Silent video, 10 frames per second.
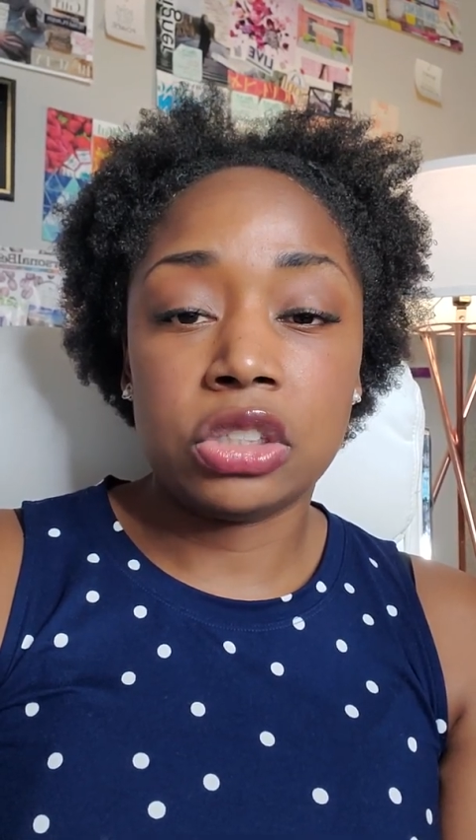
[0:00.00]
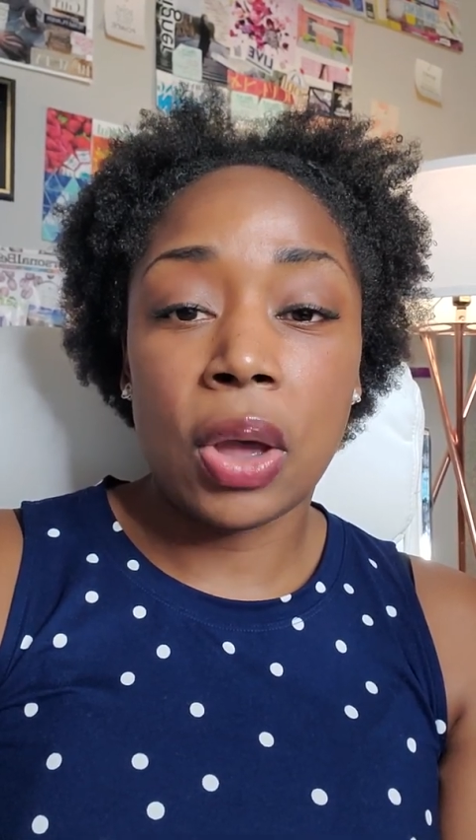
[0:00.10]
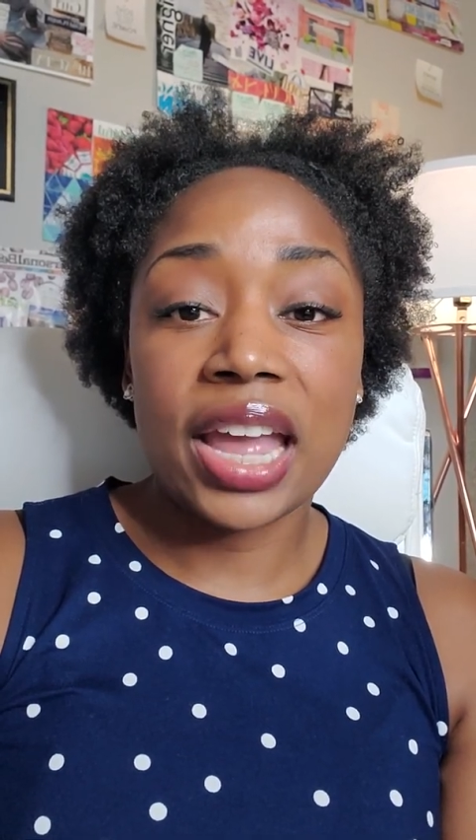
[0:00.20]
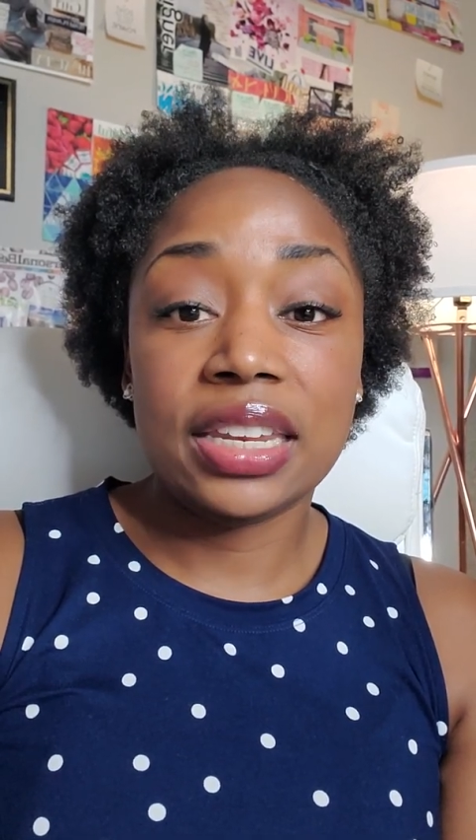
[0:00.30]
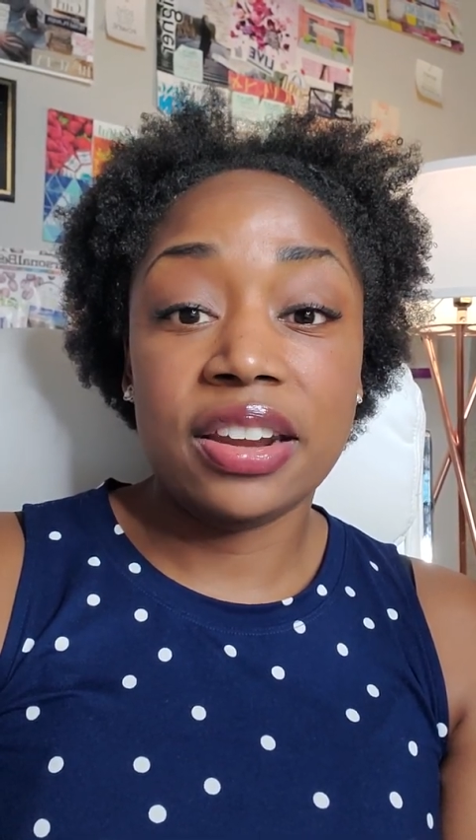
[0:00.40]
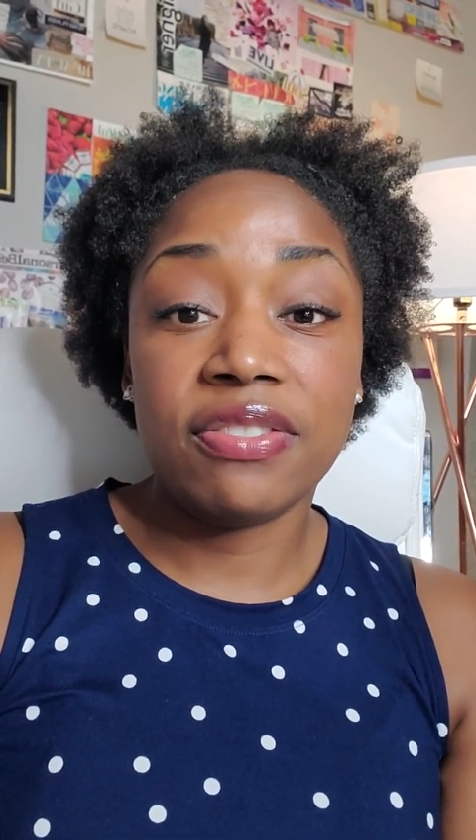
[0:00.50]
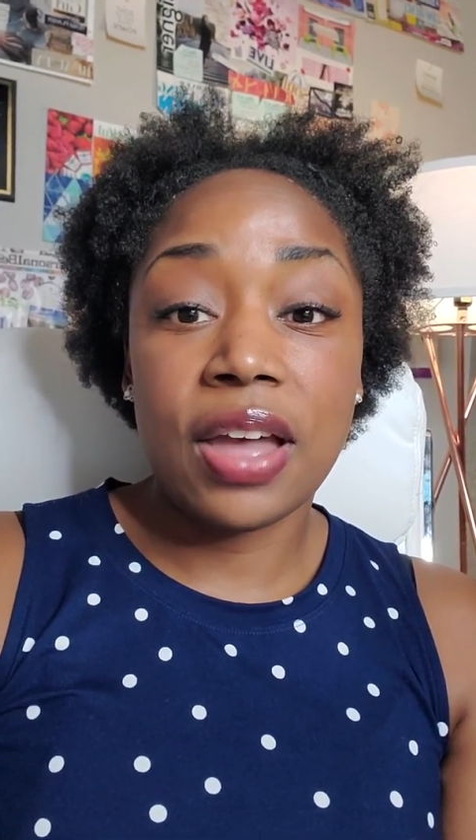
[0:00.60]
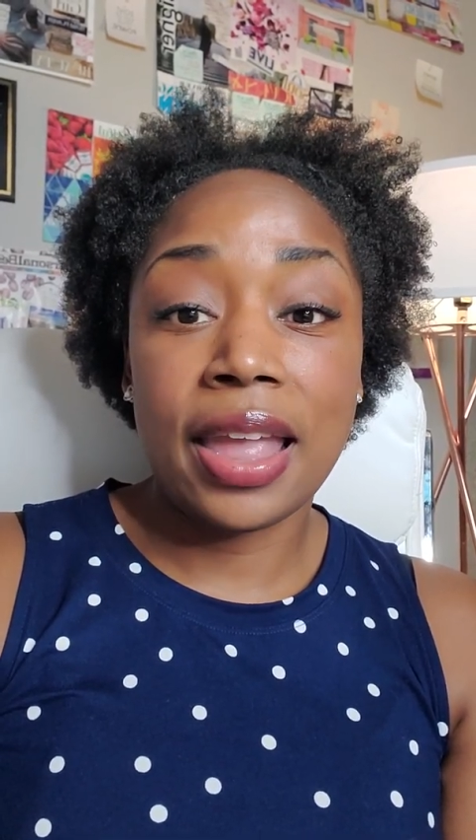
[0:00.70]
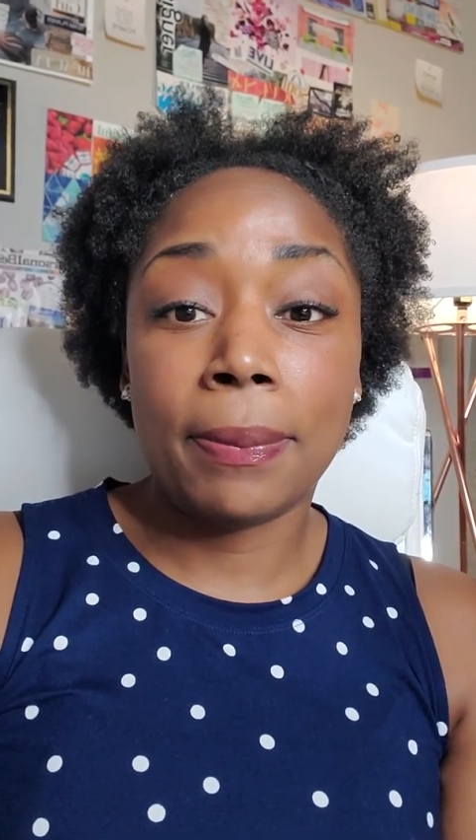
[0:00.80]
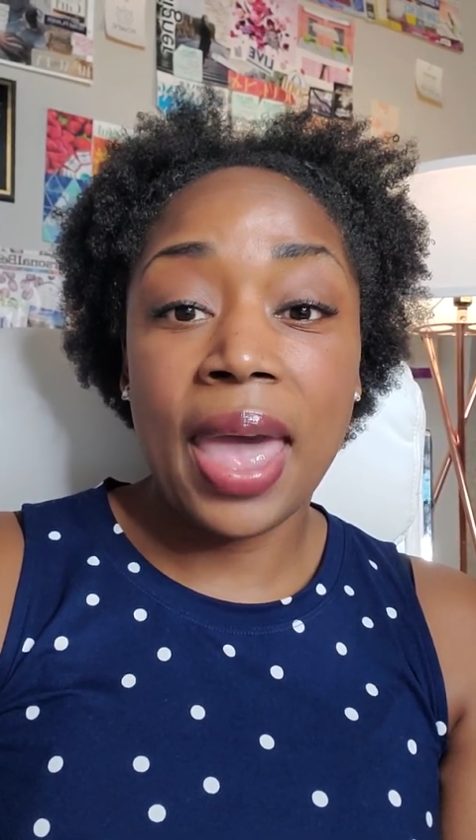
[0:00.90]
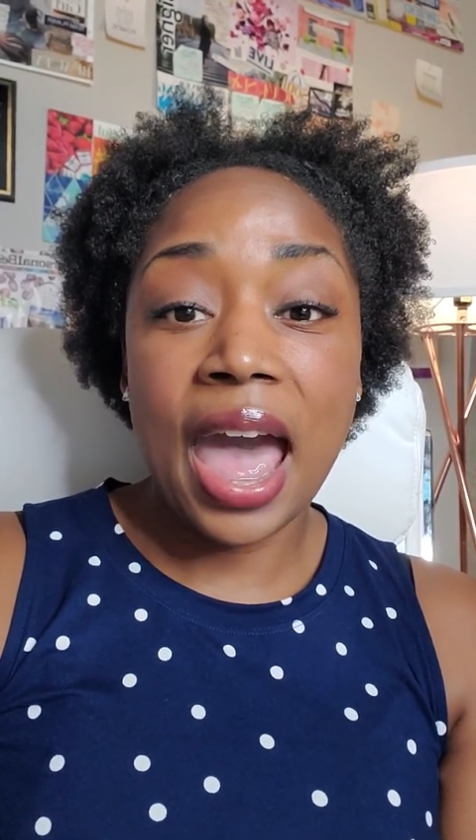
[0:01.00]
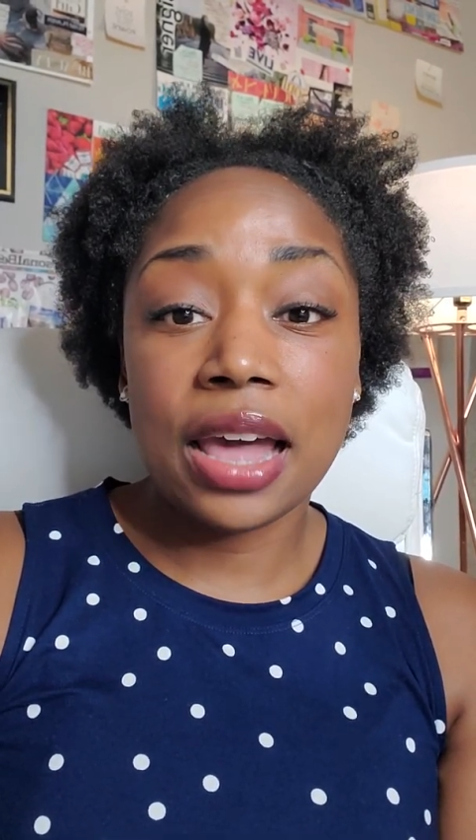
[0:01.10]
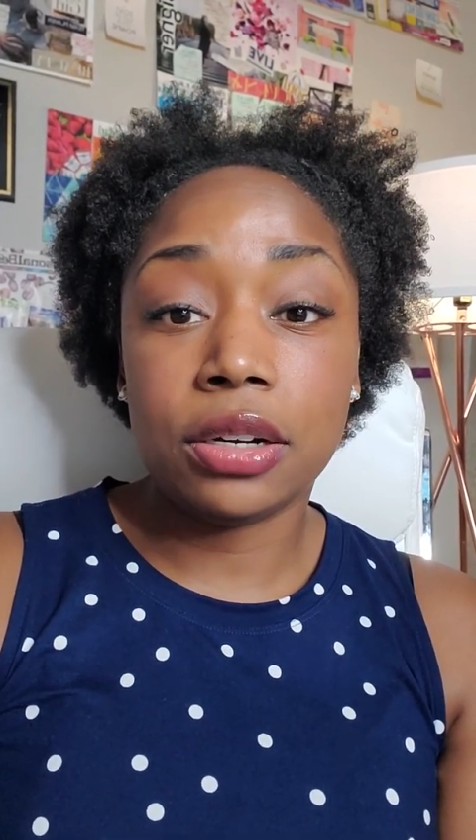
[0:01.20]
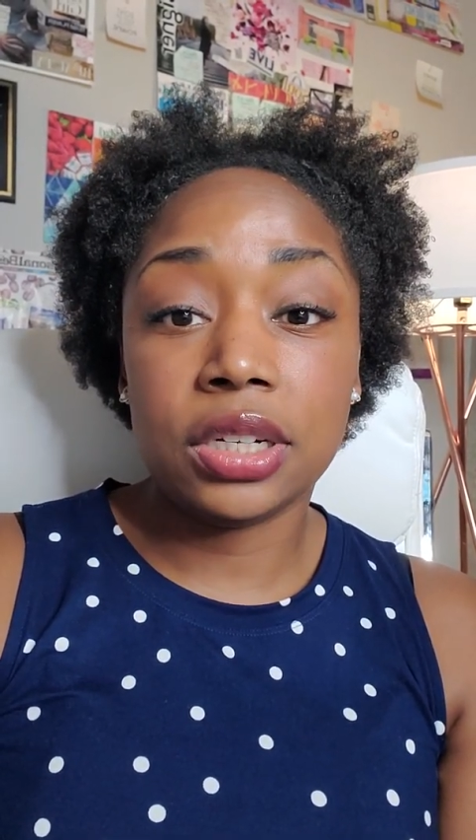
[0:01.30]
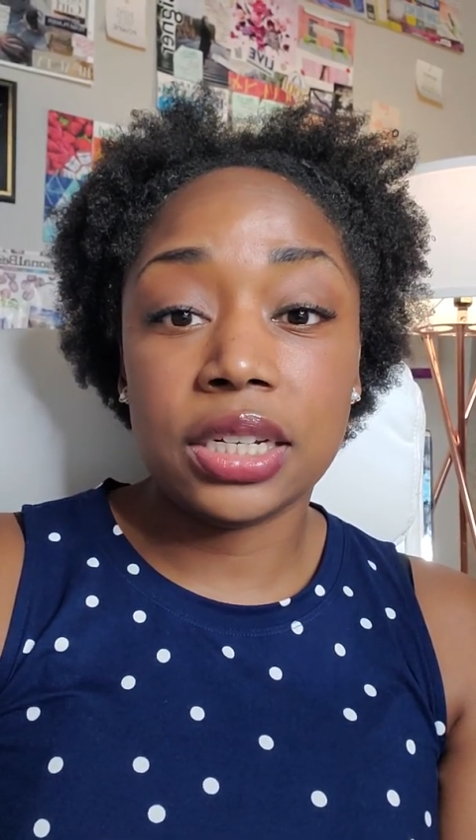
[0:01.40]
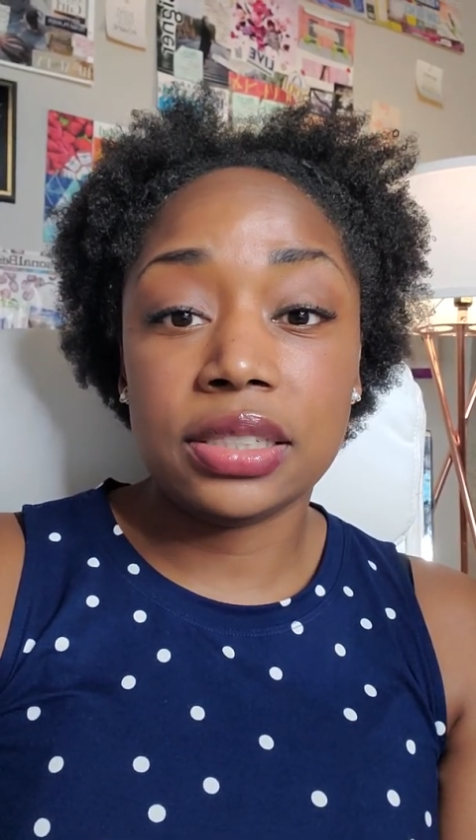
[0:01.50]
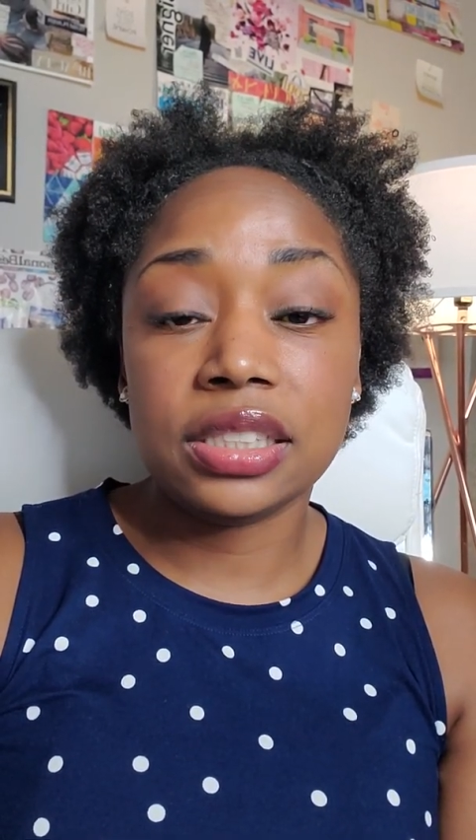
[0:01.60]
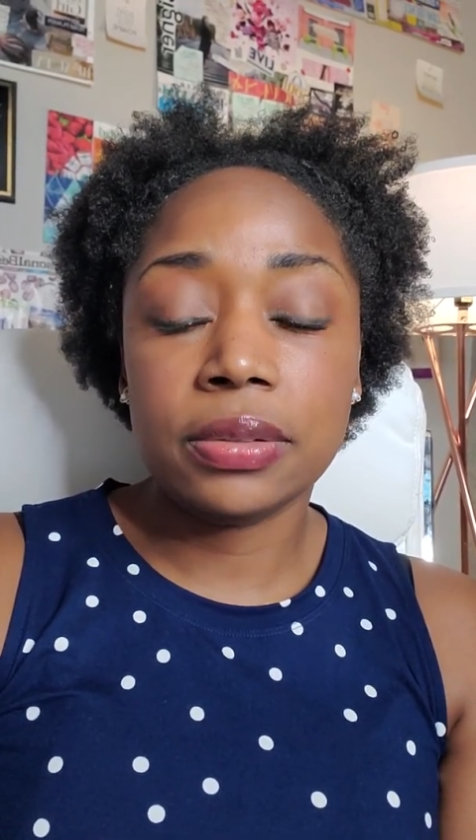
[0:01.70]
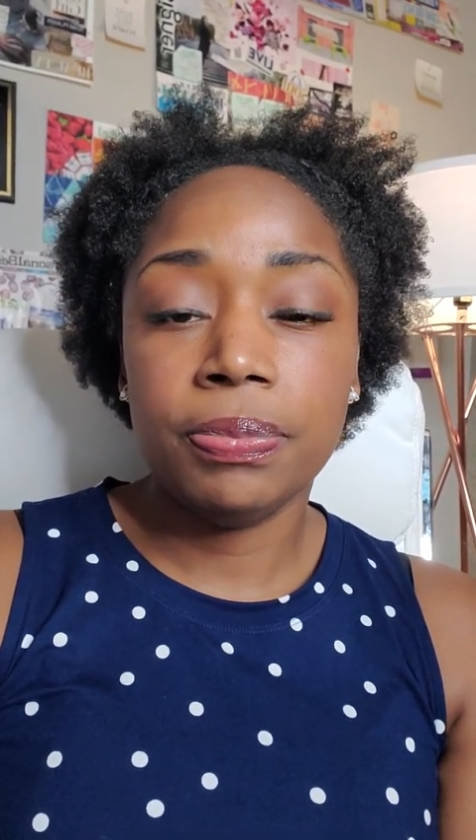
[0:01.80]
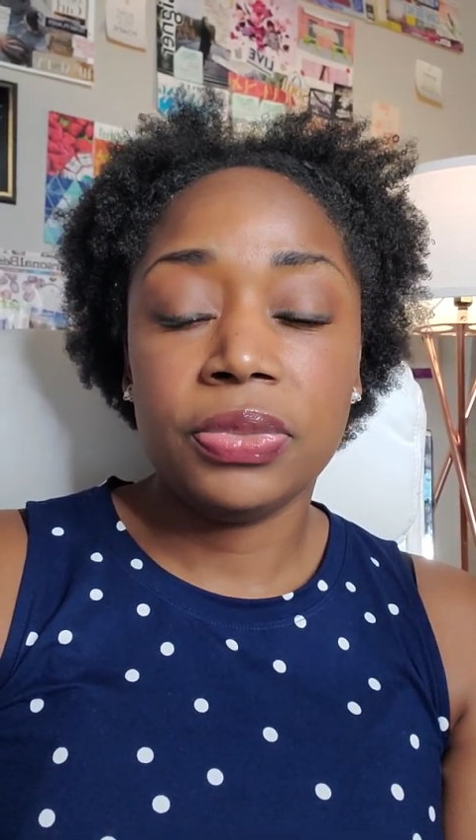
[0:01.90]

So identifying patterns,